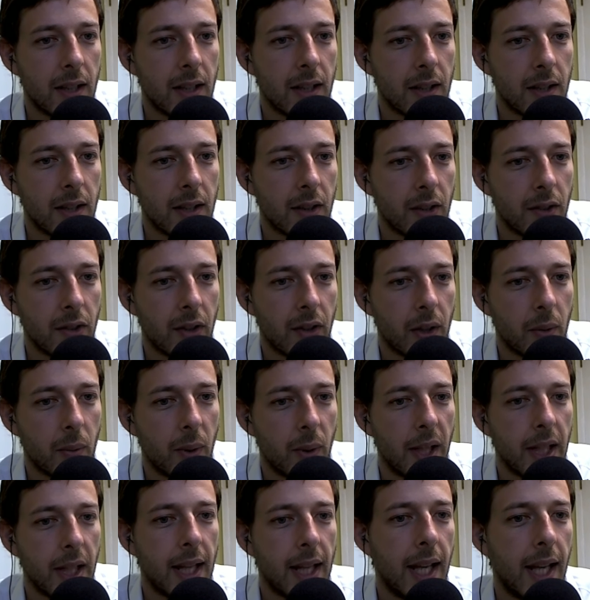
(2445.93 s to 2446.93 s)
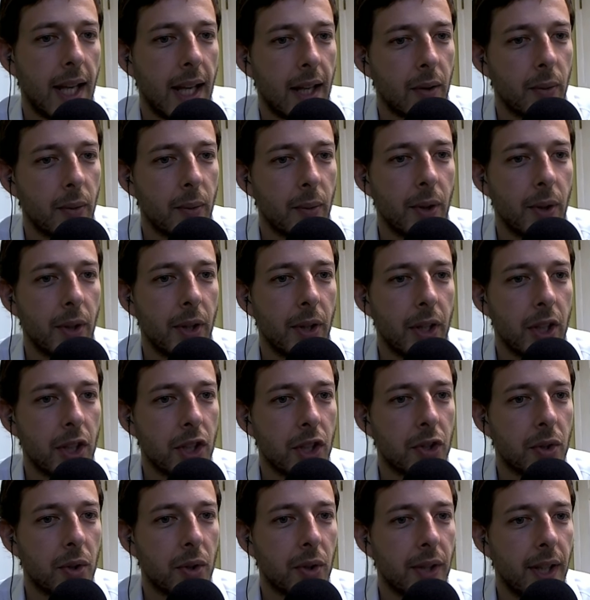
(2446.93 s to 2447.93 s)
Looks like white can't really
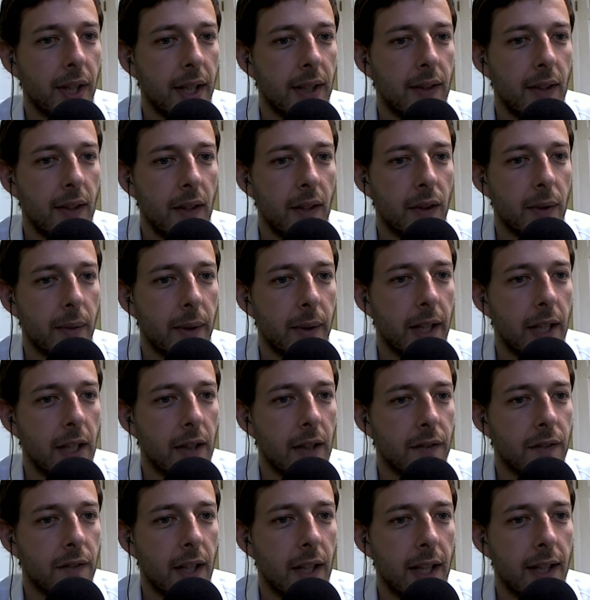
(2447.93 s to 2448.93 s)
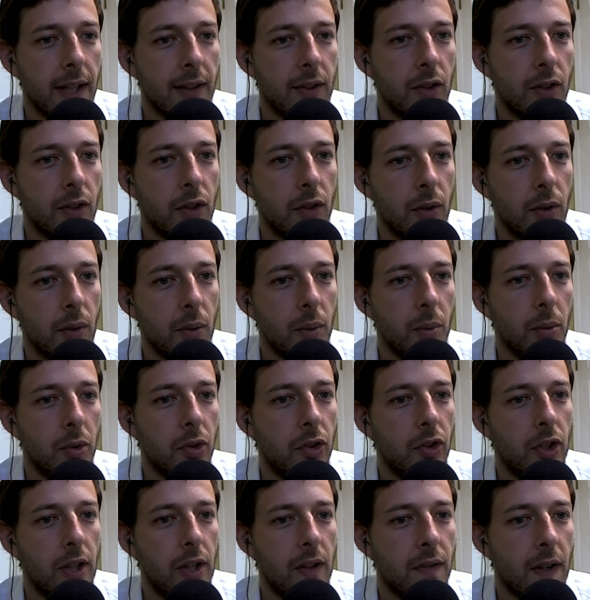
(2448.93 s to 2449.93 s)
control knight d3. If knight to
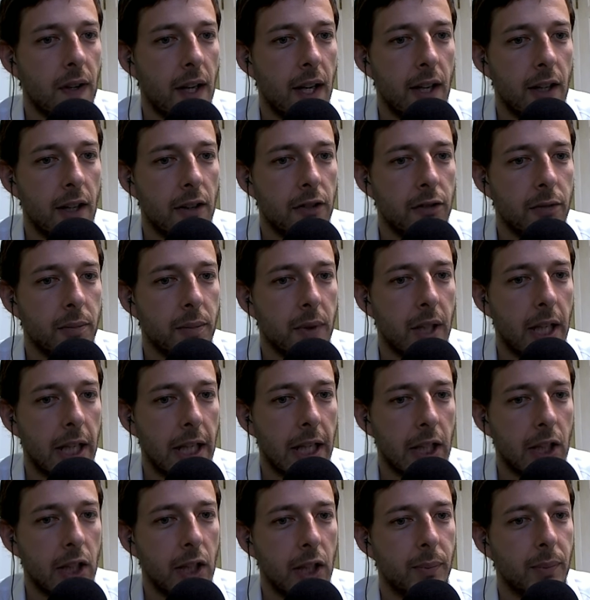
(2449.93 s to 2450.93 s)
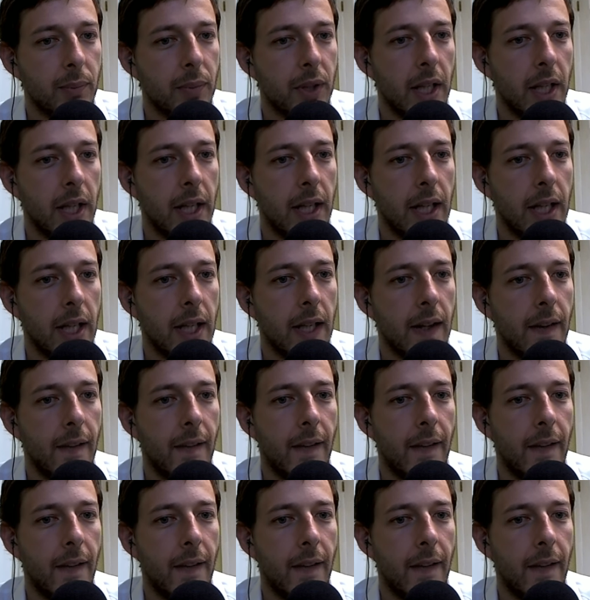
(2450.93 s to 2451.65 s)
c5, black could play,